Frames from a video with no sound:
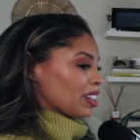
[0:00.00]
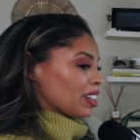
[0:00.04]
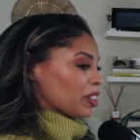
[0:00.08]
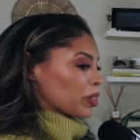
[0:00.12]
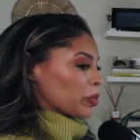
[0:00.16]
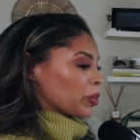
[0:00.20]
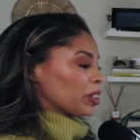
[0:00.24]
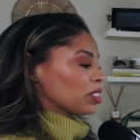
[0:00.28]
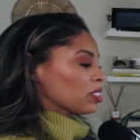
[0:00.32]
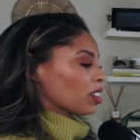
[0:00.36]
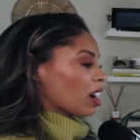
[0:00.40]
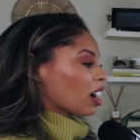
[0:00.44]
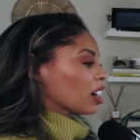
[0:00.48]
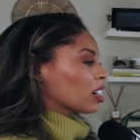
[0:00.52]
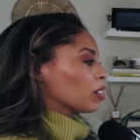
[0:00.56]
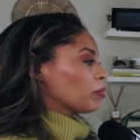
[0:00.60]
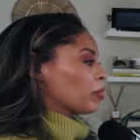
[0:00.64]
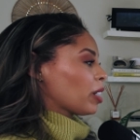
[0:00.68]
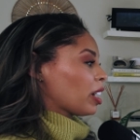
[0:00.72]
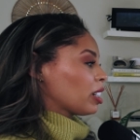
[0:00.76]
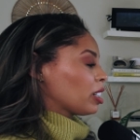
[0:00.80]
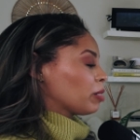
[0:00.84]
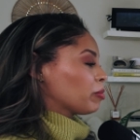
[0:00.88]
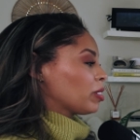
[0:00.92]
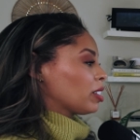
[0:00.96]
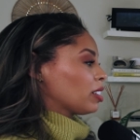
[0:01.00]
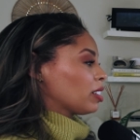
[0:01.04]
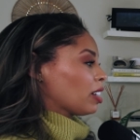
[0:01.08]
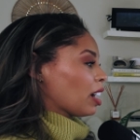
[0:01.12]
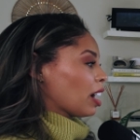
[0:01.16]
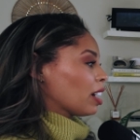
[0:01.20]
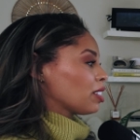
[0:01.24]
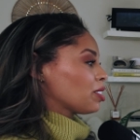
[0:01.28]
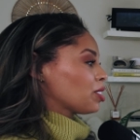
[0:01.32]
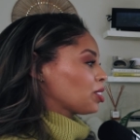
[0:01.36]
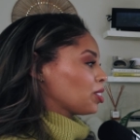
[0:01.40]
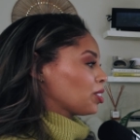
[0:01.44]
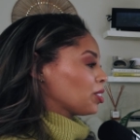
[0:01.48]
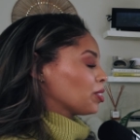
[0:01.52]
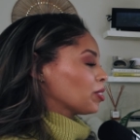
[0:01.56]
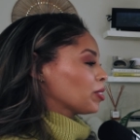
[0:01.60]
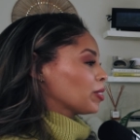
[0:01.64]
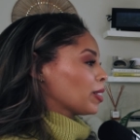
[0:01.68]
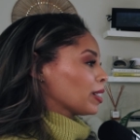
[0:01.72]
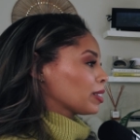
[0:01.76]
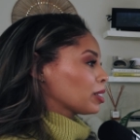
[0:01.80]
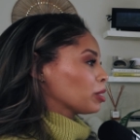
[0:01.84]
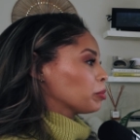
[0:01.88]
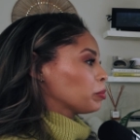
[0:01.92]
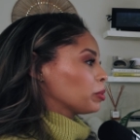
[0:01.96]
We talk about him a lot too
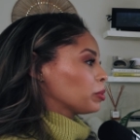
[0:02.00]
at the